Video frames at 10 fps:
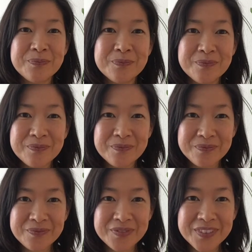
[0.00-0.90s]

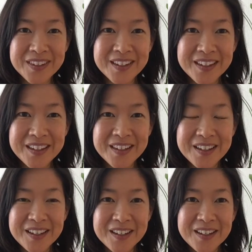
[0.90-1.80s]

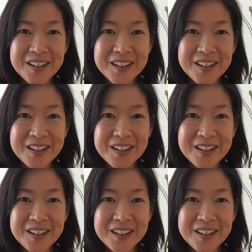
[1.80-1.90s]
(silence)